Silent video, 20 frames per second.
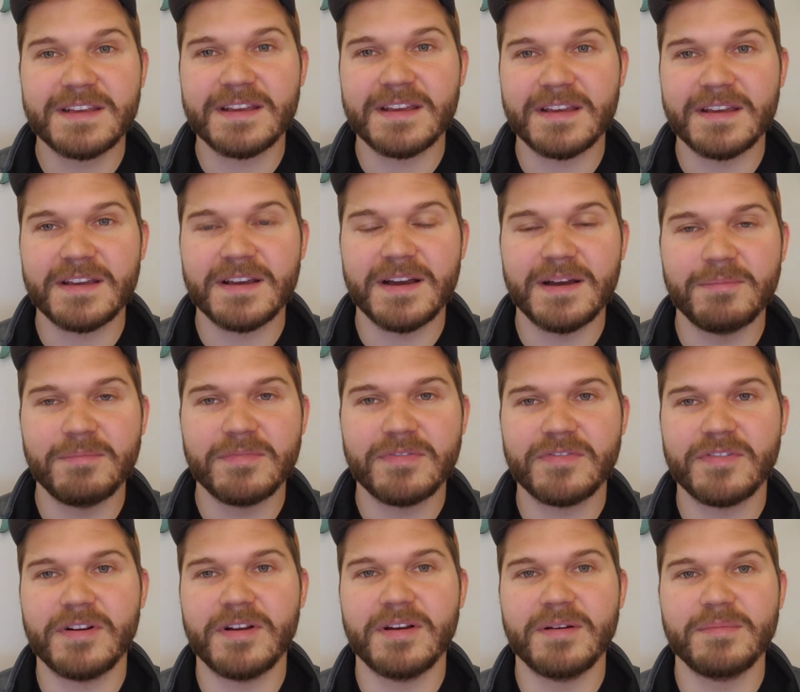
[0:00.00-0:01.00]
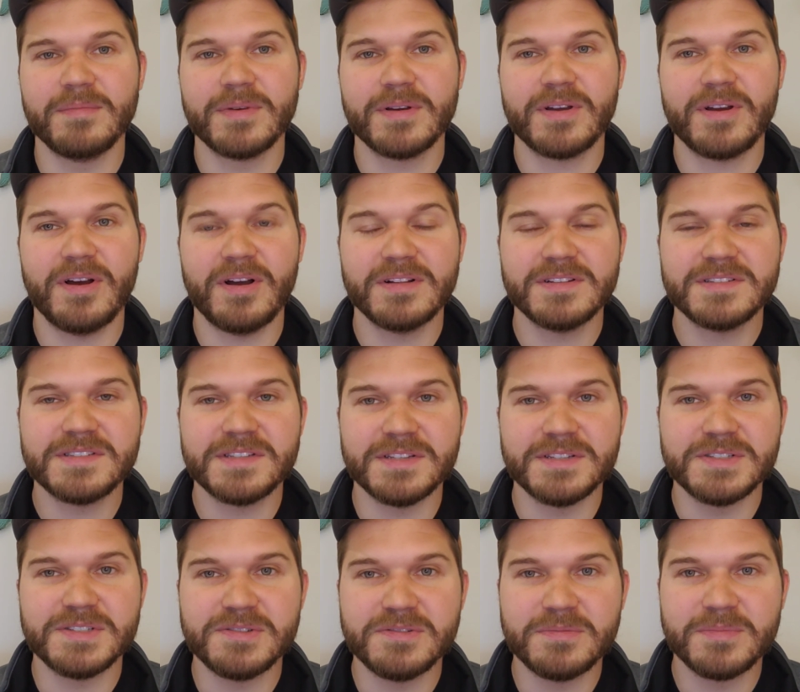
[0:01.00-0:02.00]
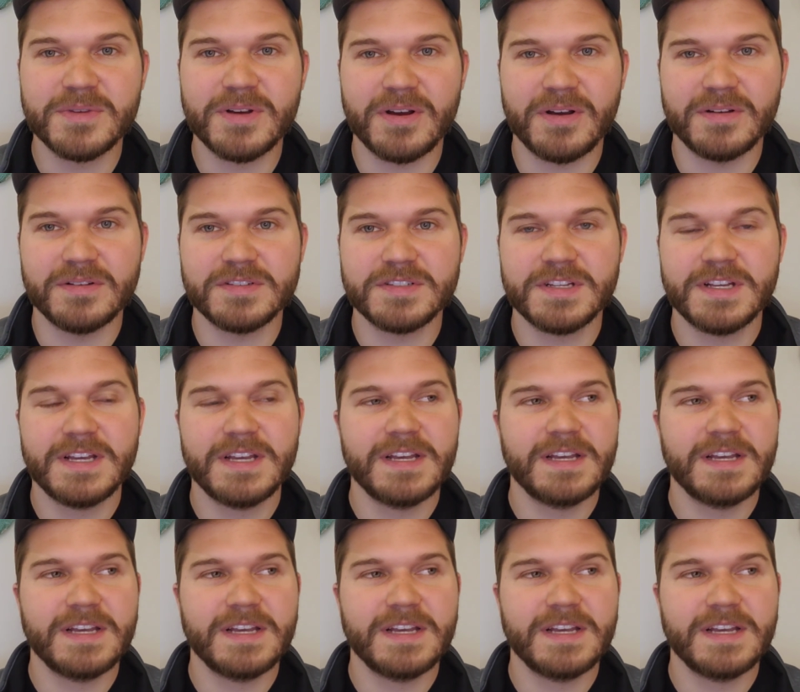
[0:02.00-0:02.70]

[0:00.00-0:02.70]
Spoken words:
can come from constant Zoom calls.